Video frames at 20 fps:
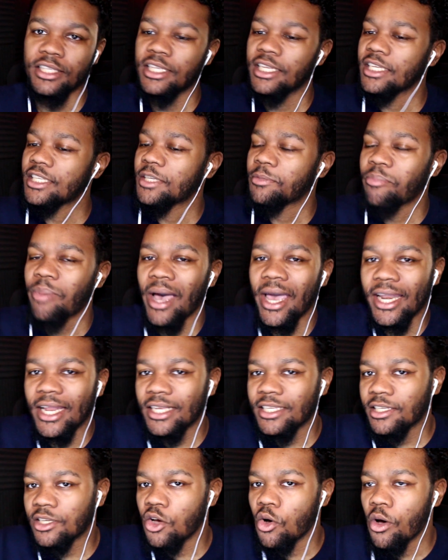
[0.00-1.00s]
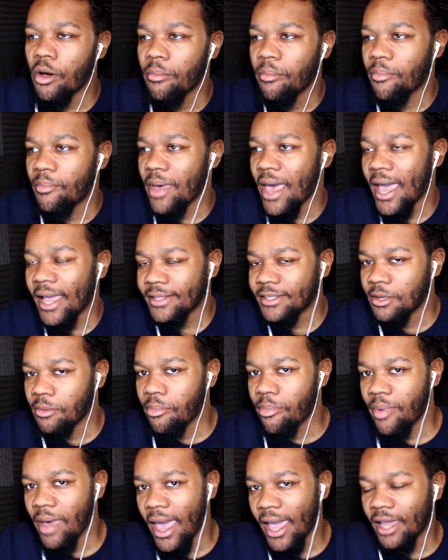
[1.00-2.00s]
Despite us going
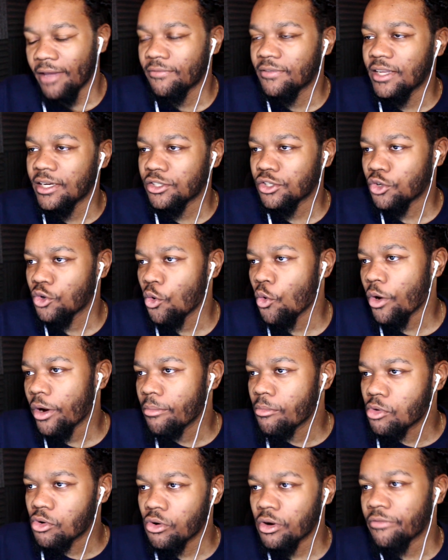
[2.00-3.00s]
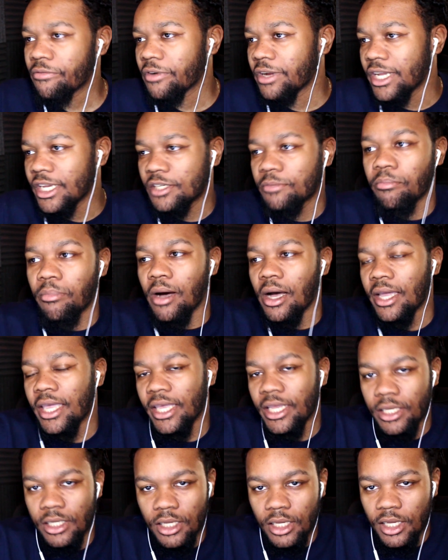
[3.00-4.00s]
back-to-back, if they're scoring more for each
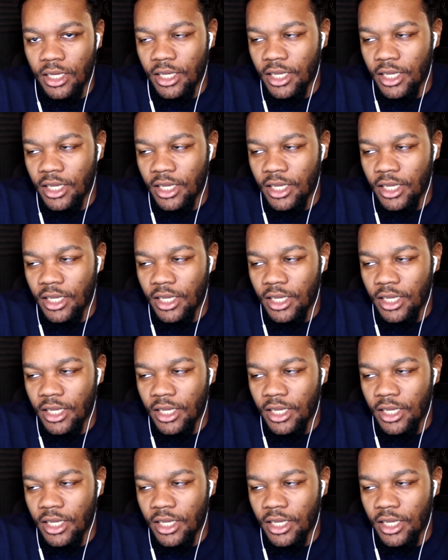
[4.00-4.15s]
bucket,